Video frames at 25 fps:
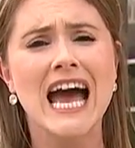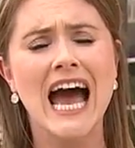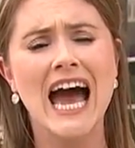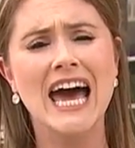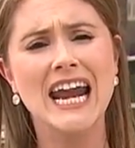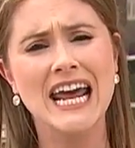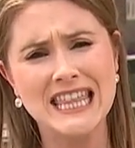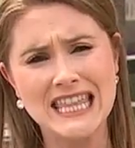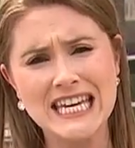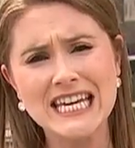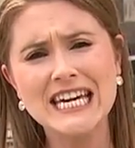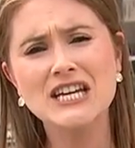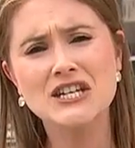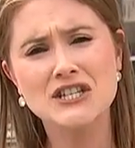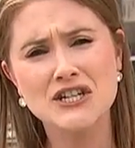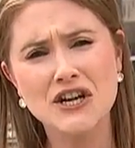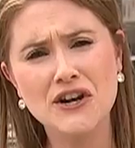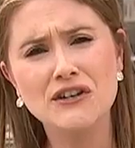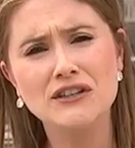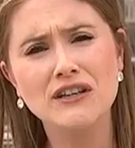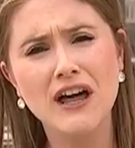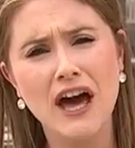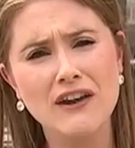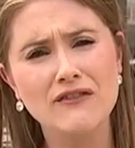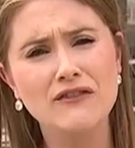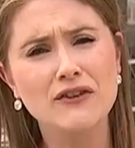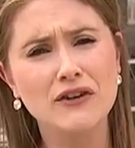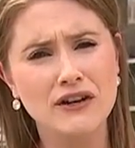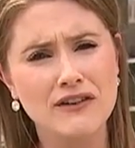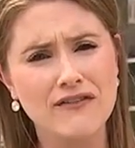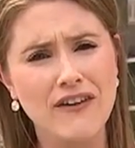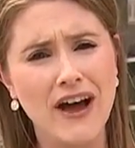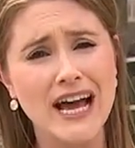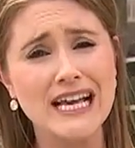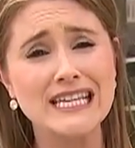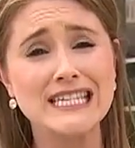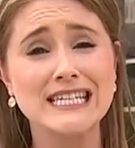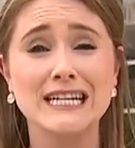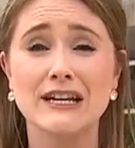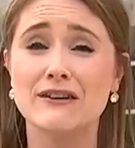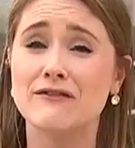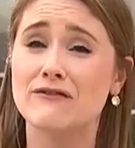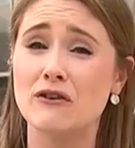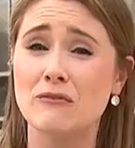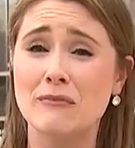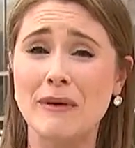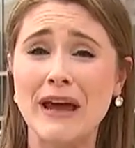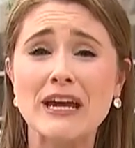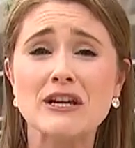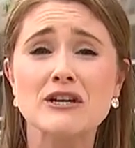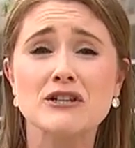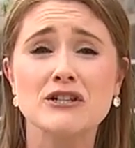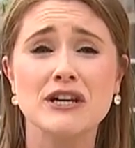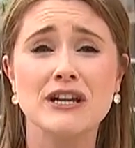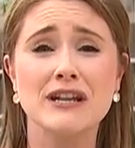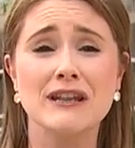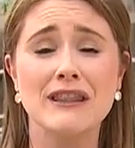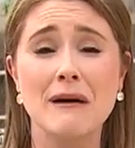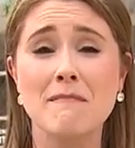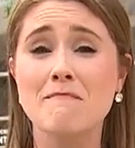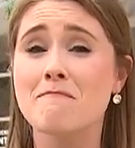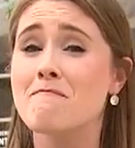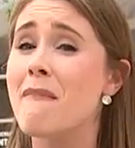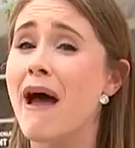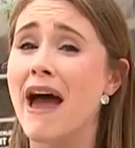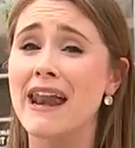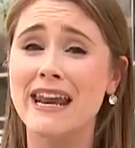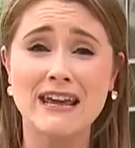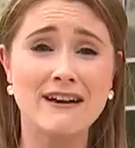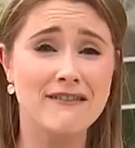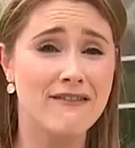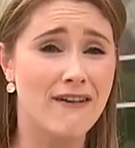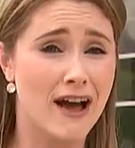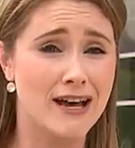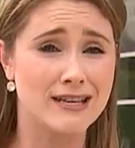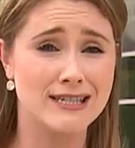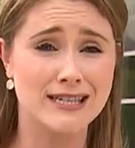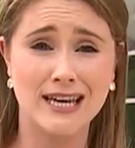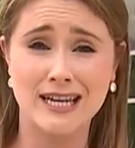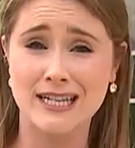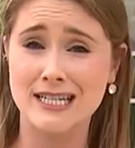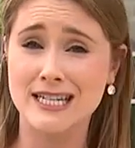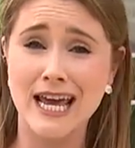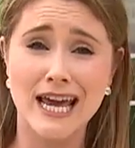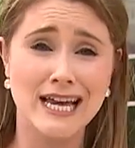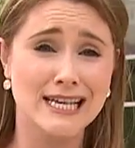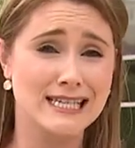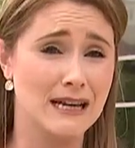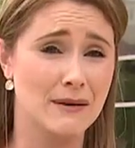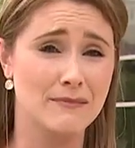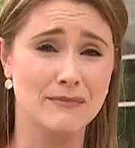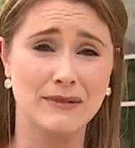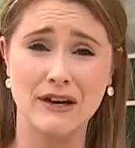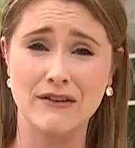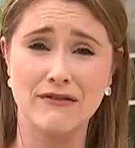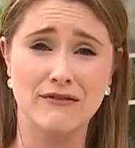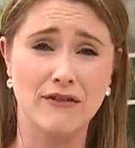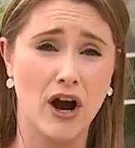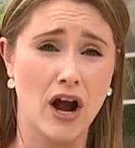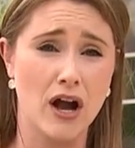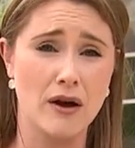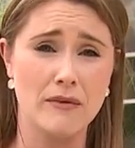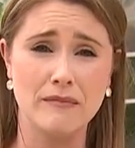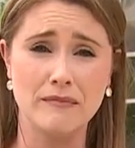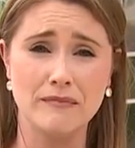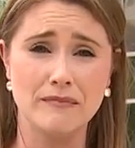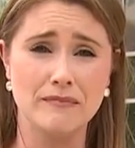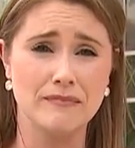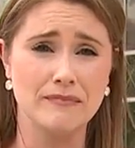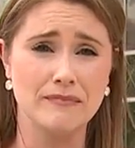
And I think he shared a lot of good advice and information that many of us can take something from.